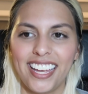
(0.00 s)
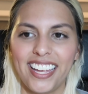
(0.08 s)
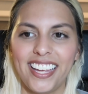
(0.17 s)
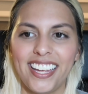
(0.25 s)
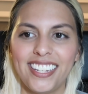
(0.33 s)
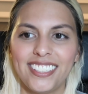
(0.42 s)

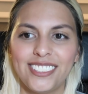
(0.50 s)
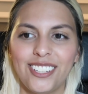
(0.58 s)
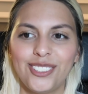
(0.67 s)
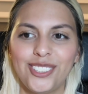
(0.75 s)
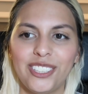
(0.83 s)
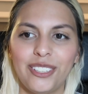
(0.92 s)
and it's
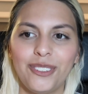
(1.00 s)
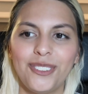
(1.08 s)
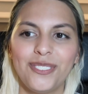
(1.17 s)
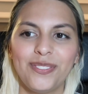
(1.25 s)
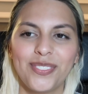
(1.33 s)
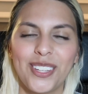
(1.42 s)

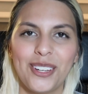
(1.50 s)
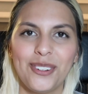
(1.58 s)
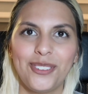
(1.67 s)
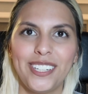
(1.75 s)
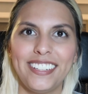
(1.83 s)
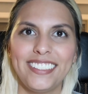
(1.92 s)
also
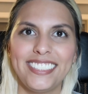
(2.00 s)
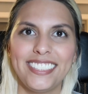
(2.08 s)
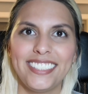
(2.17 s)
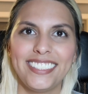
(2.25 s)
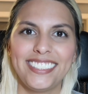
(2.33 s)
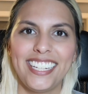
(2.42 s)
weird
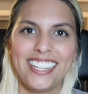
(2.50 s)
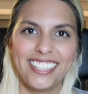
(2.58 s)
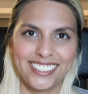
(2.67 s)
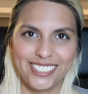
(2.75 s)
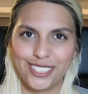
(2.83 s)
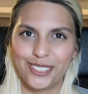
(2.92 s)
to say
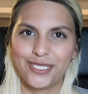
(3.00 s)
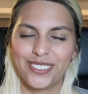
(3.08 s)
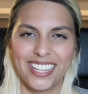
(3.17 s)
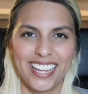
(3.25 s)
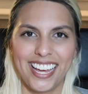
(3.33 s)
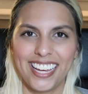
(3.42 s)
this to
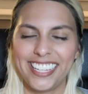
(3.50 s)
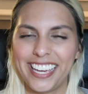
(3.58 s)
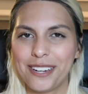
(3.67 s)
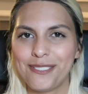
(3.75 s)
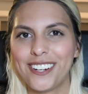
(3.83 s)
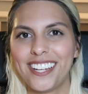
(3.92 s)

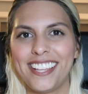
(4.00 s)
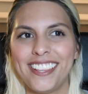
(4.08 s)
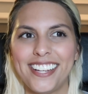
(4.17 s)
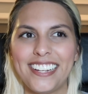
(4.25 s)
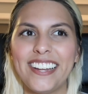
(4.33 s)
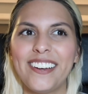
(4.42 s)
camera and
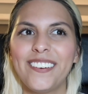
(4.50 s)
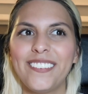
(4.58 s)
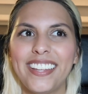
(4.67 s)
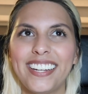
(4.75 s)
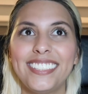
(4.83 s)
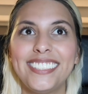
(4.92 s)
then
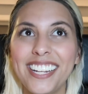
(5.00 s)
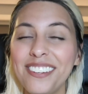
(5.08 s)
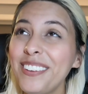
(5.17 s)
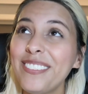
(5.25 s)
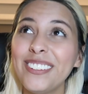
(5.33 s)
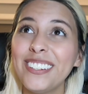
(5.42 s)
know that a ton
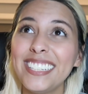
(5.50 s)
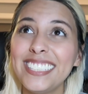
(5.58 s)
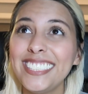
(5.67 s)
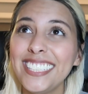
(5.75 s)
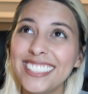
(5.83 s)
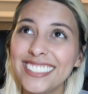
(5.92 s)
of people are going
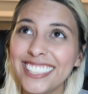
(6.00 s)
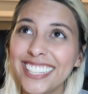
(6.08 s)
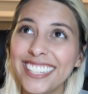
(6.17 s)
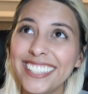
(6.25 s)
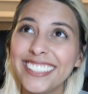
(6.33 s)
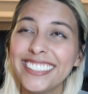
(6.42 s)
to see this
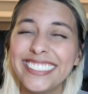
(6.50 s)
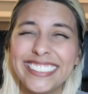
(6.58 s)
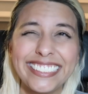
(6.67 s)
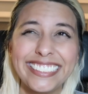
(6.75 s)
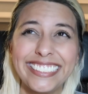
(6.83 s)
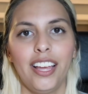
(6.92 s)
later.
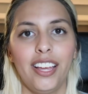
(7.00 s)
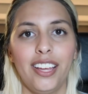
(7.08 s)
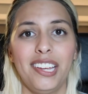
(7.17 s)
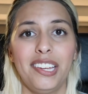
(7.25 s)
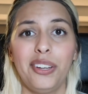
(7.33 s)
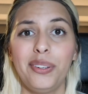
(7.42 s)

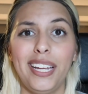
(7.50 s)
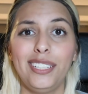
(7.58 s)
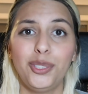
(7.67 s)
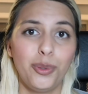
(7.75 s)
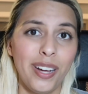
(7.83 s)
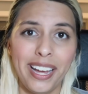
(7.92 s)
Okay,
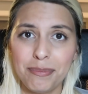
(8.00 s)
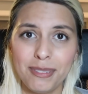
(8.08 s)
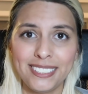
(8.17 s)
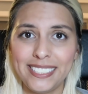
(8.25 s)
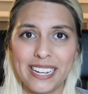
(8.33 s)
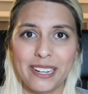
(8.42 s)
so what
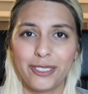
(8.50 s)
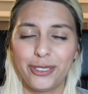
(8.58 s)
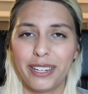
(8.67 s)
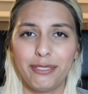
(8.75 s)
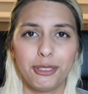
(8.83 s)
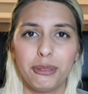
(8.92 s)
happens now?
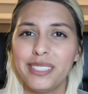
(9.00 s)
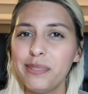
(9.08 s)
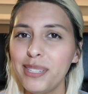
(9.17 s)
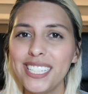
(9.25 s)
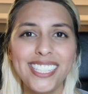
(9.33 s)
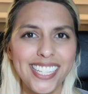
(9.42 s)
Do I have to
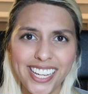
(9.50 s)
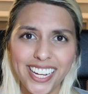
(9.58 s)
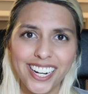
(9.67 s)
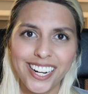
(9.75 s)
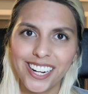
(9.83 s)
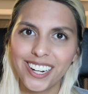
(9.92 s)
repeat the
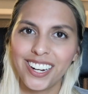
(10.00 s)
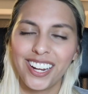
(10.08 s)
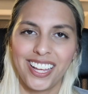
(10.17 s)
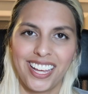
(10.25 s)
year?